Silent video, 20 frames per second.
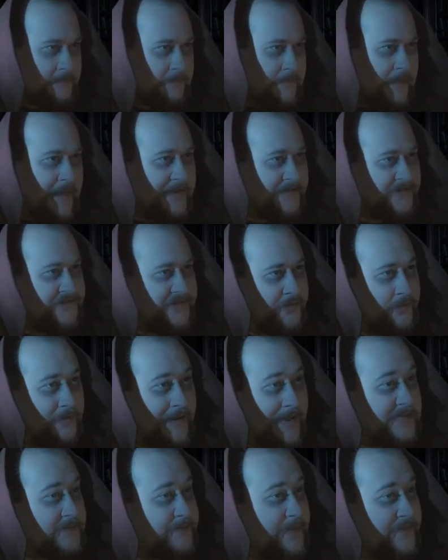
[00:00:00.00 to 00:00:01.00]
Mind you,
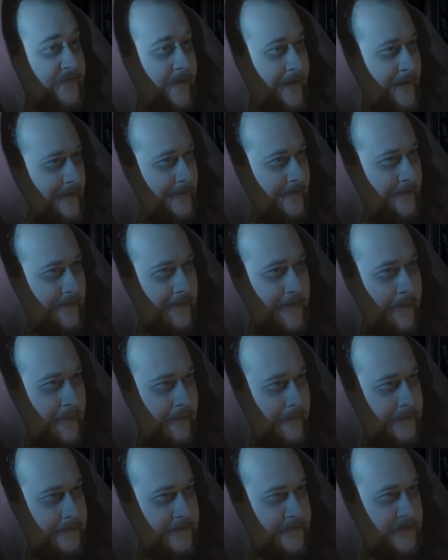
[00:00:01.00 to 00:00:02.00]
let's be very clear,
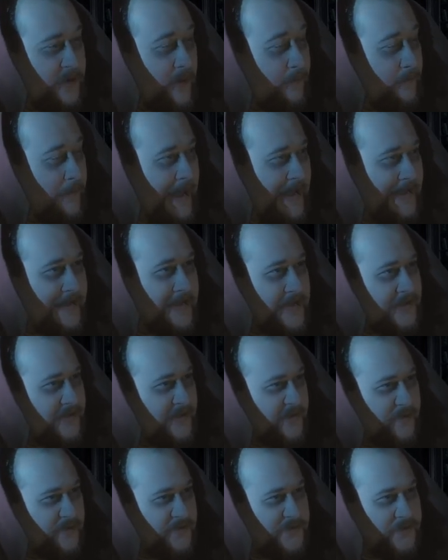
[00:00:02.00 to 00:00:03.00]
this is not my
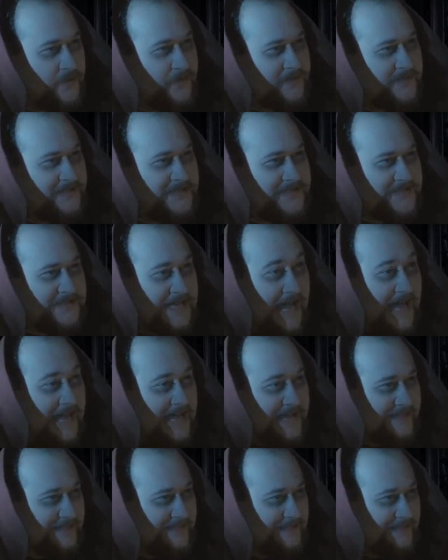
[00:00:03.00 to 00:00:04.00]
usual
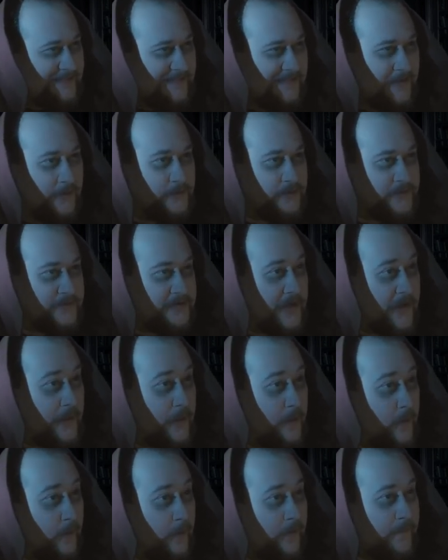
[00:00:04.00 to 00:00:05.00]
style. Oh,
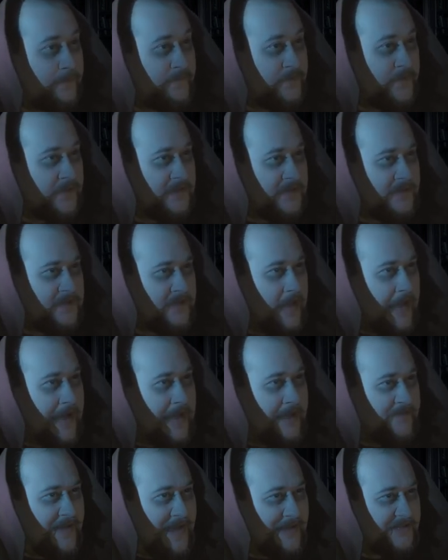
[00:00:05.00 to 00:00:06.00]
no. I
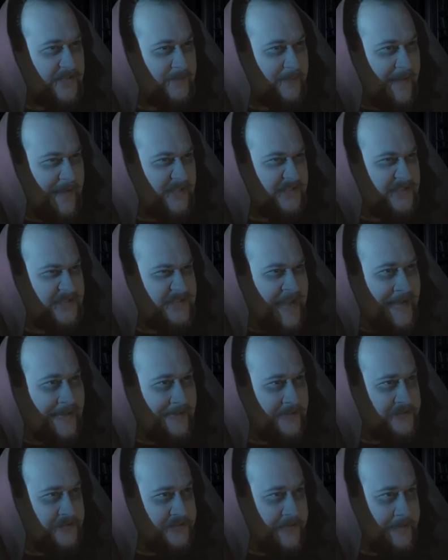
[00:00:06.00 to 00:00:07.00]
have had to make
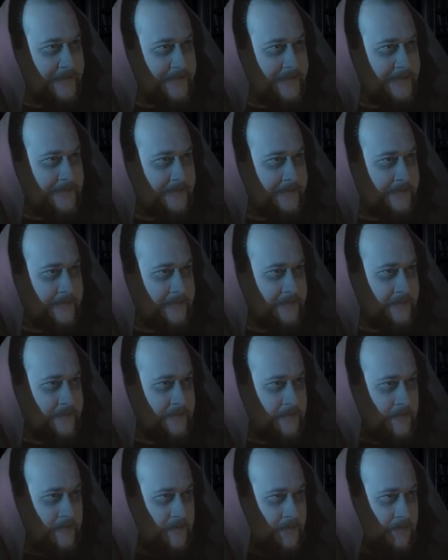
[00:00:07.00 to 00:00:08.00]
changes.
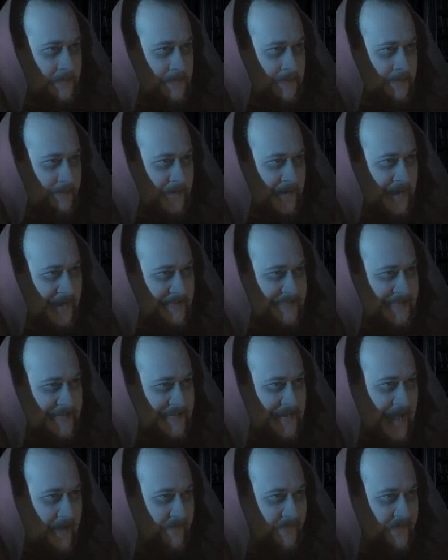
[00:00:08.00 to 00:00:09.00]
But I
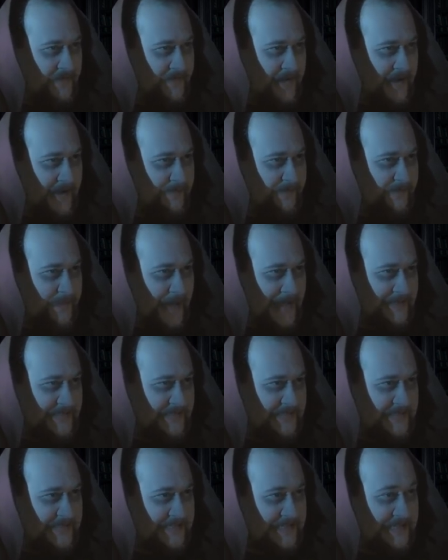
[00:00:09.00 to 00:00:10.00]
did have the very
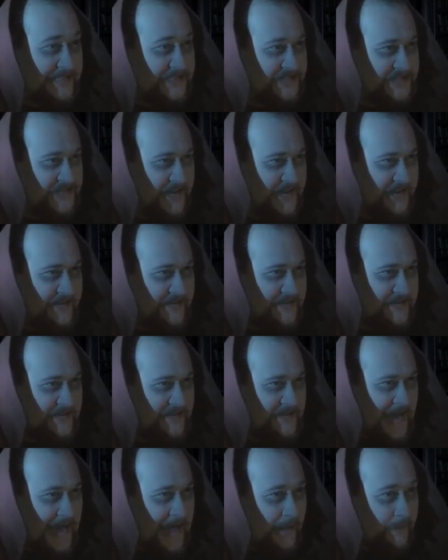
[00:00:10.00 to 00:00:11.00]
best teacher,
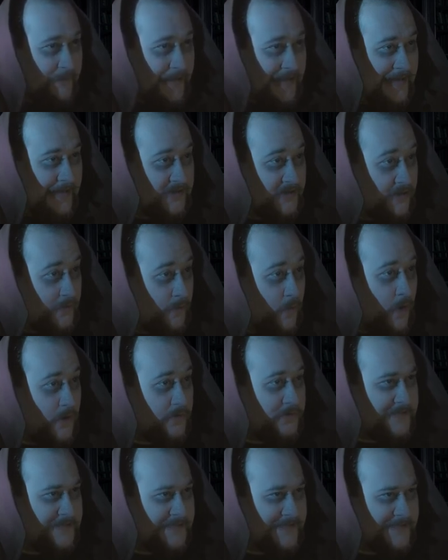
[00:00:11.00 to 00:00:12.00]
albeit
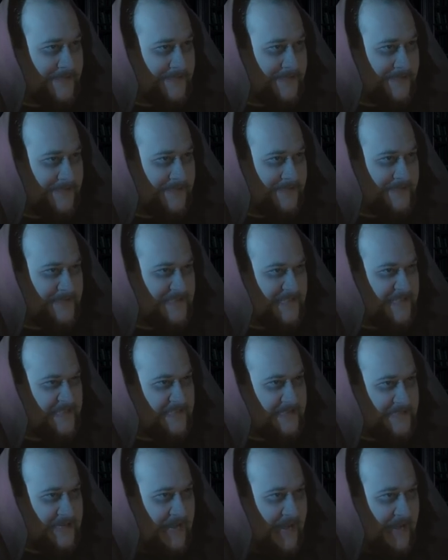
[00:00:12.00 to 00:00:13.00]
unwanted,
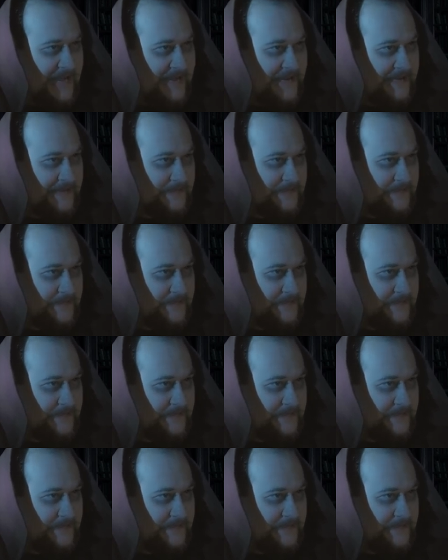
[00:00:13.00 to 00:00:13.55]
didn't I?